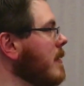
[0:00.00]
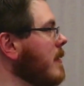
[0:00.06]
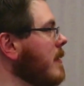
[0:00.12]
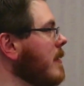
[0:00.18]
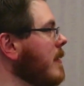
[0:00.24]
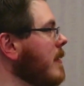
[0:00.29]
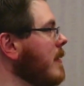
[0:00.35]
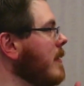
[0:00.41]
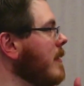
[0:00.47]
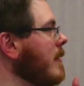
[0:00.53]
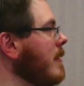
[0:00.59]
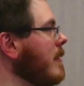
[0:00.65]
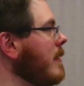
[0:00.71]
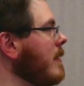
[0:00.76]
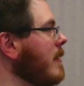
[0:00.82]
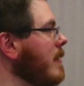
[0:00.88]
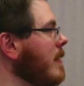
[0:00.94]

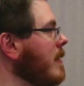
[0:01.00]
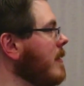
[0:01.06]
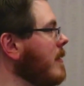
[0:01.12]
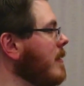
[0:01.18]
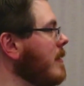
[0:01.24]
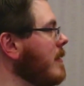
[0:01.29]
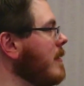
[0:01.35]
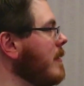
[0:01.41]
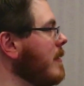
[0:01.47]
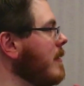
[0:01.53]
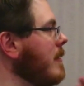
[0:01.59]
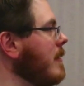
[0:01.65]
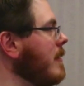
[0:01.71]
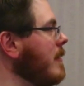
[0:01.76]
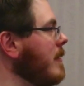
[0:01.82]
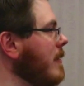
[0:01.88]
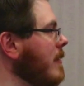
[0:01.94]

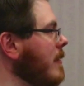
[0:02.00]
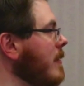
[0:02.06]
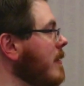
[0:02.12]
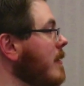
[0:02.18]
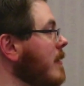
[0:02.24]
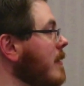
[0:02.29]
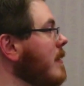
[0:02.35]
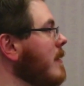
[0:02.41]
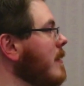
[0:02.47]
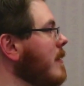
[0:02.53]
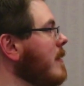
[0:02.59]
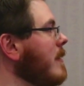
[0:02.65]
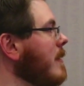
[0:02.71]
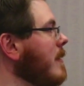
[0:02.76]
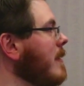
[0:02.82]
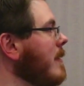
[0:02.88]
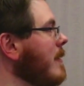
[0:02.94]

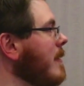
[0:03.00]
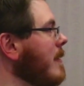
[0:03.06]
(not speaking)